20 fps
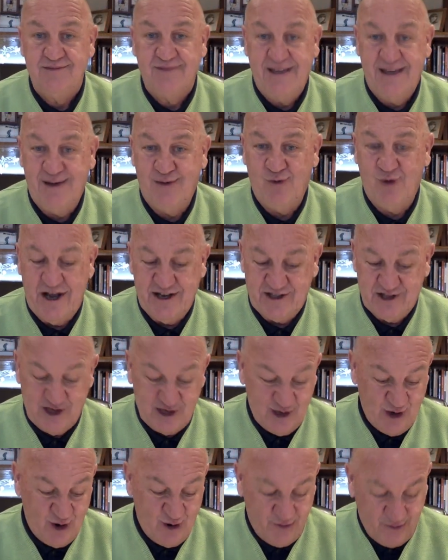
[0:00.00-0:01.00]
and
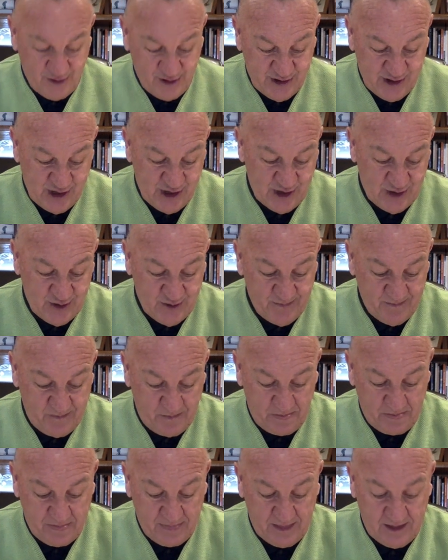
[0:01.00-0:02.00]
watching over you.
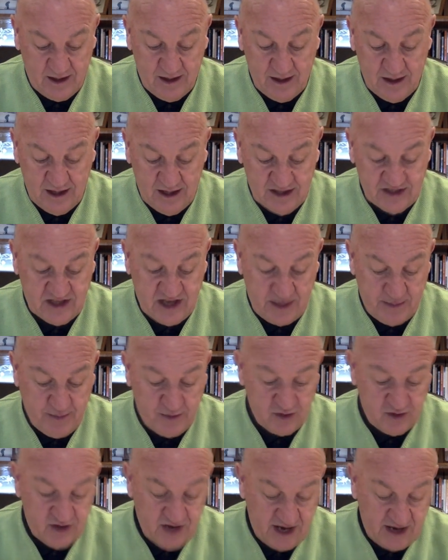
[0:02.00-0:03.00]
He's a
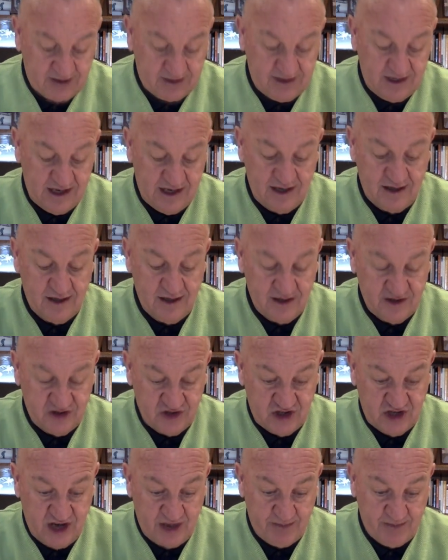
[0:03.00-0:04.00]
protecting
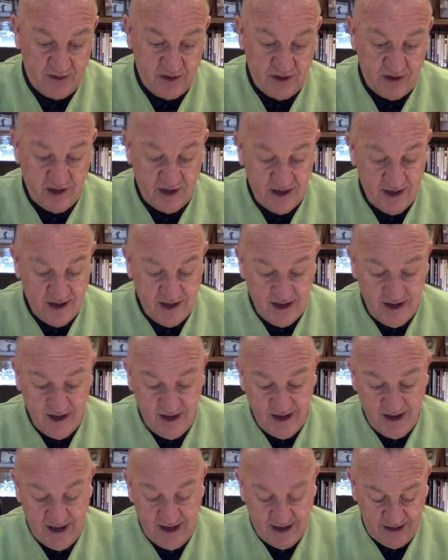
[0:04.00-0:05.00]
shepherd,
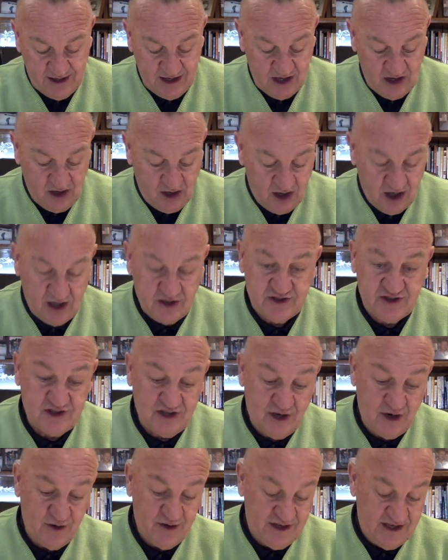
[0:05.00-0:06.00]
and he
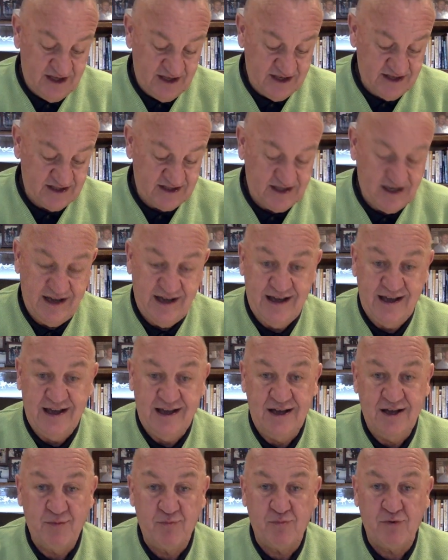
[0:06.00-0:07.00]
also is
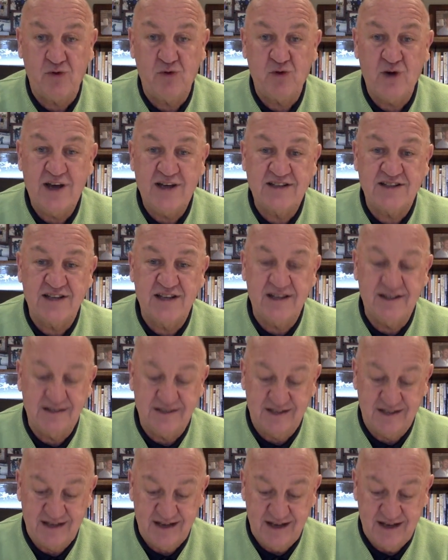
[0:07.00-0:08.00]
a
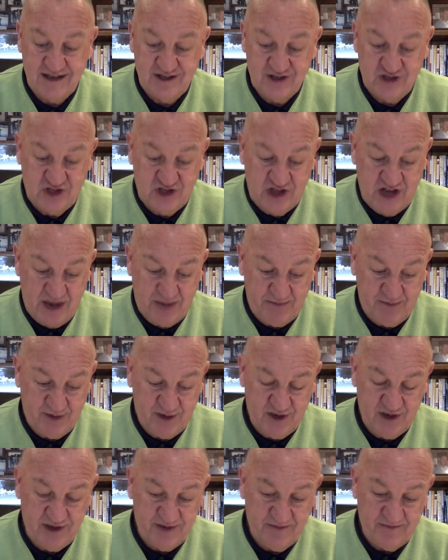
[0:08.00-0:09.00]
present
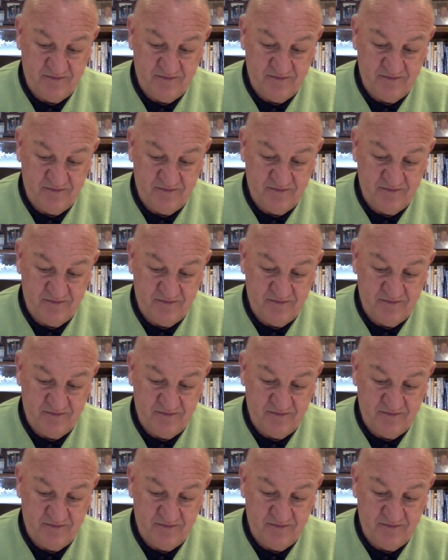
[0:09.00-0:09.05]
shepherd.